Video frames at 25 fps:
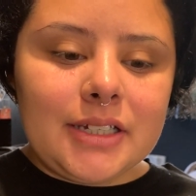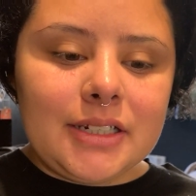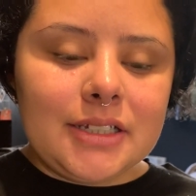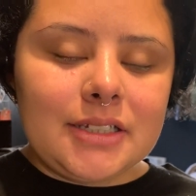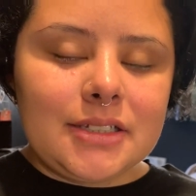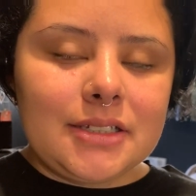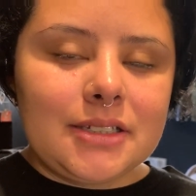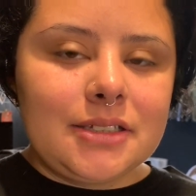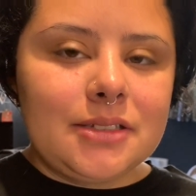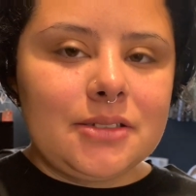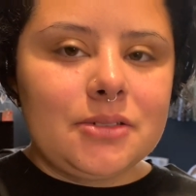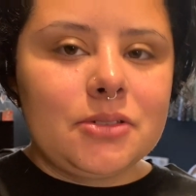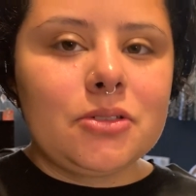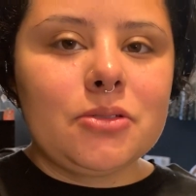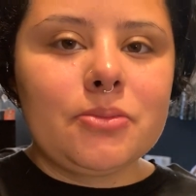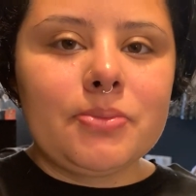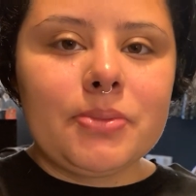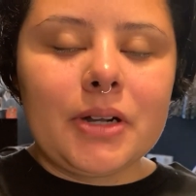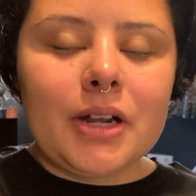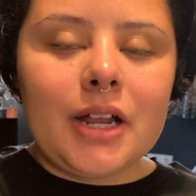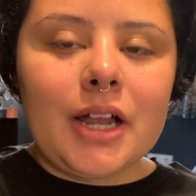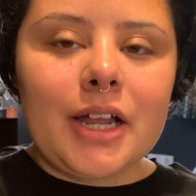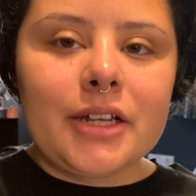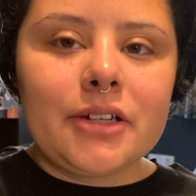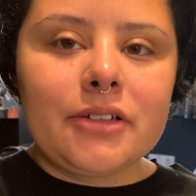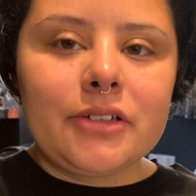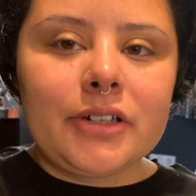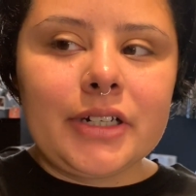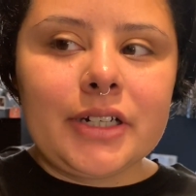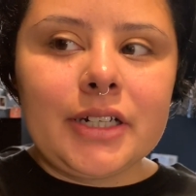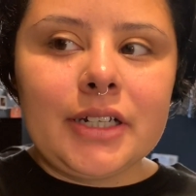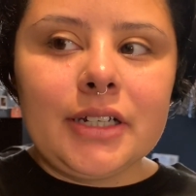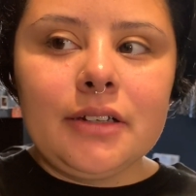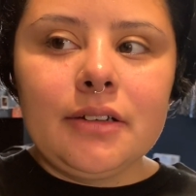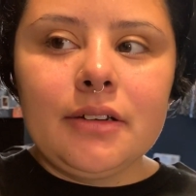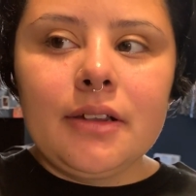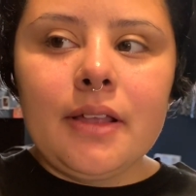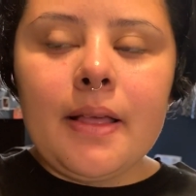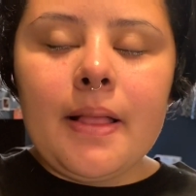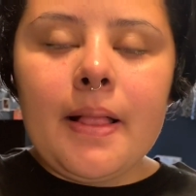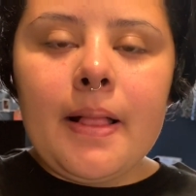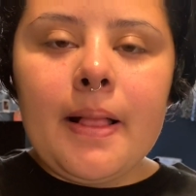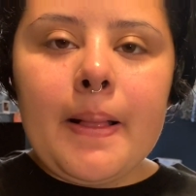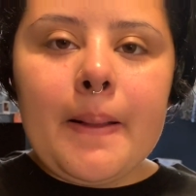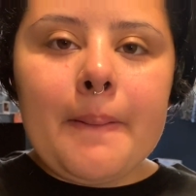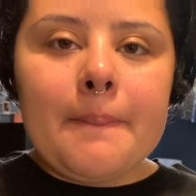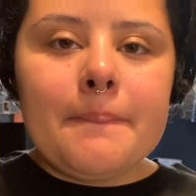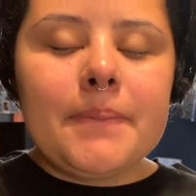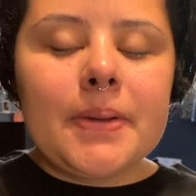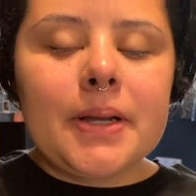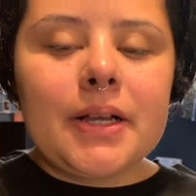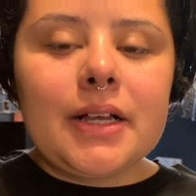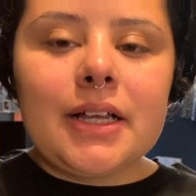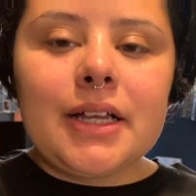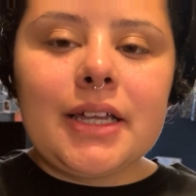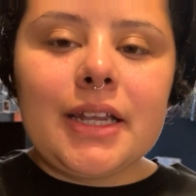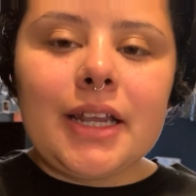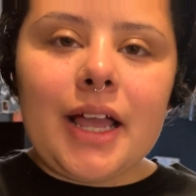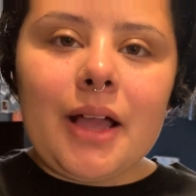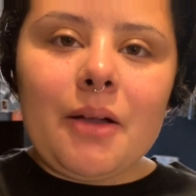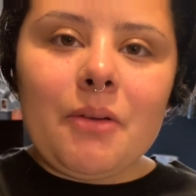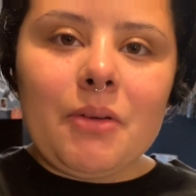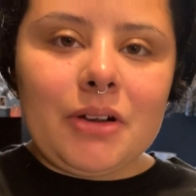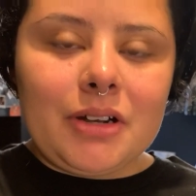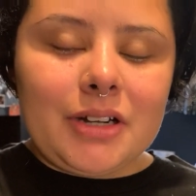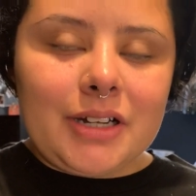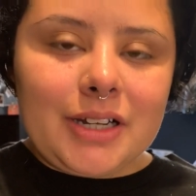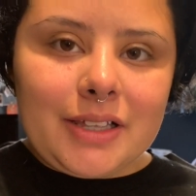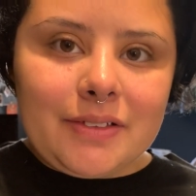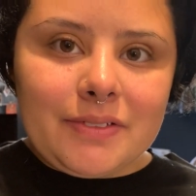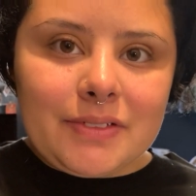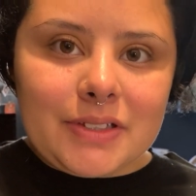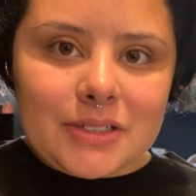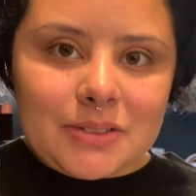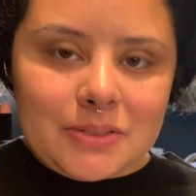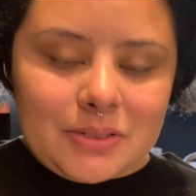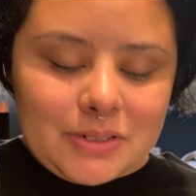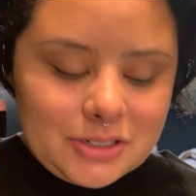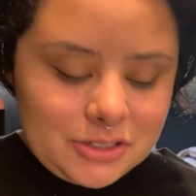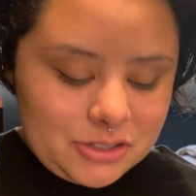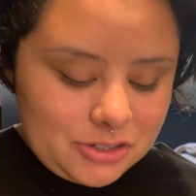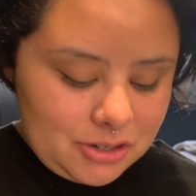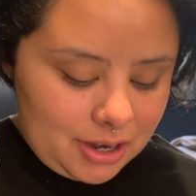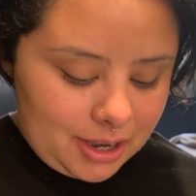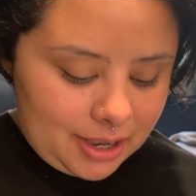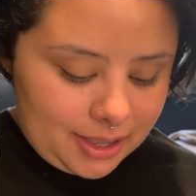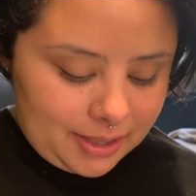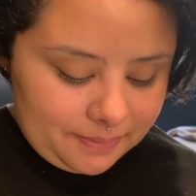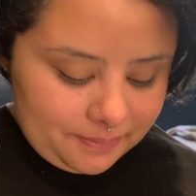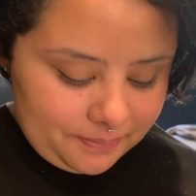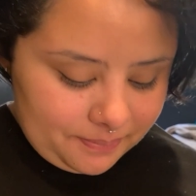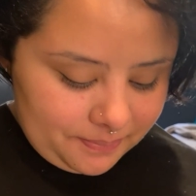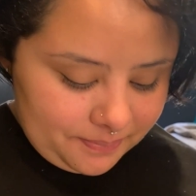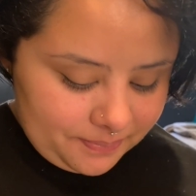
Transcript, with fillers: It's super hydrating, but I wanted to give this one a try.